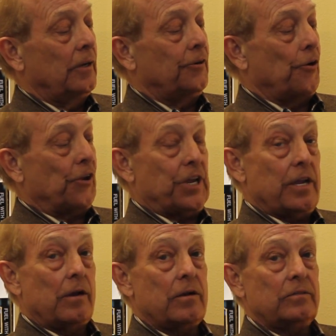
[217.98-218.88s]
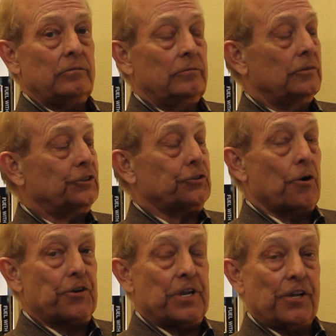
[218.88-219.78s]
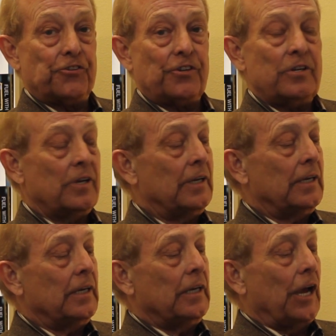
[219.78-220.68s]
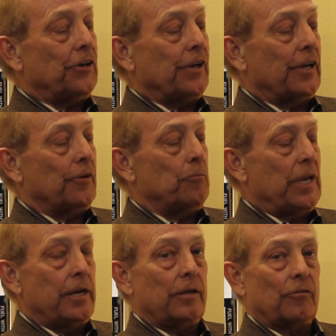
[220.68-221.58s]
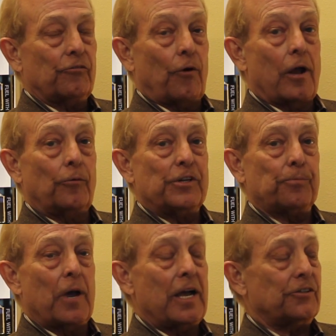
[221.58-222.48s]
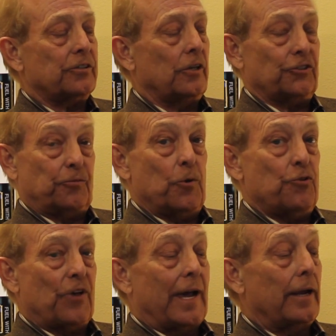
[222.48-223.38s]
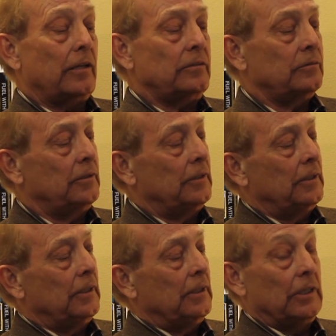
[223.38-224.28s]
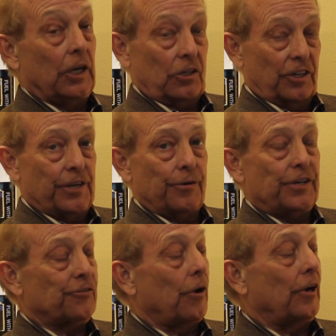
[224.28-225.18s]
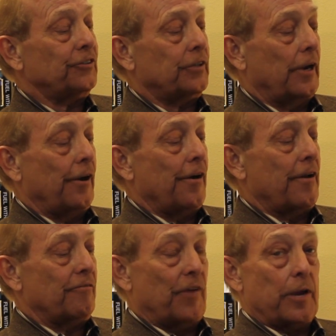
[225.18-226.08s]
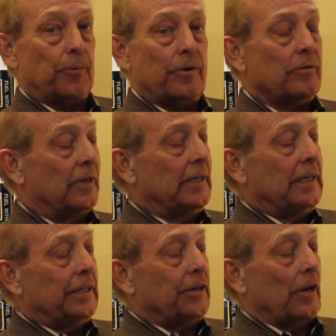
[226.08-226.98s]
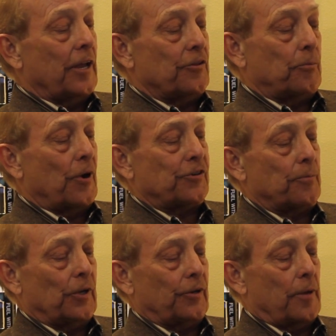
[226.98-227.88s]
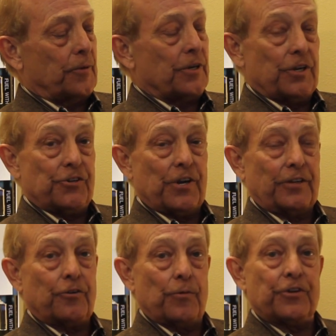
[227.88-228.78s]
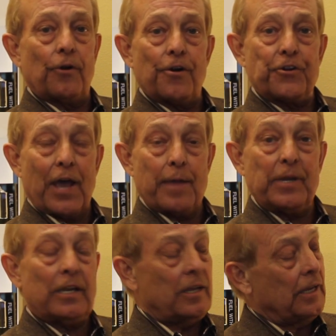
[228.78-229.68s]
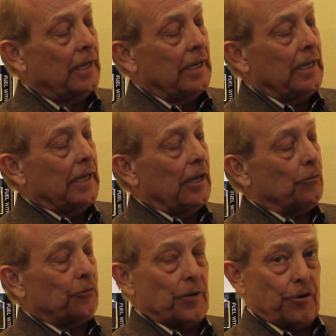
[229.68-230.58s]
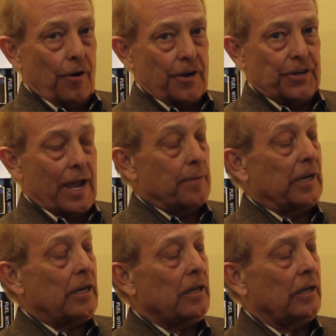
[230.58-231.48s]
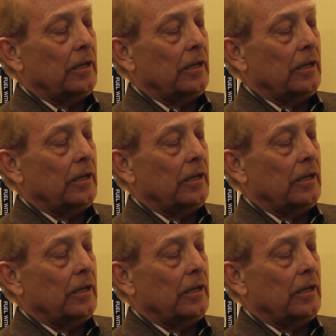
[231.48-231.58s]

Turn a key on, start the engine, and you get immediate throttle response, a smooth idle, a cleaner exhaust, air and vapor delay the pressure buildup in the injector, retard timing, and with retarded timing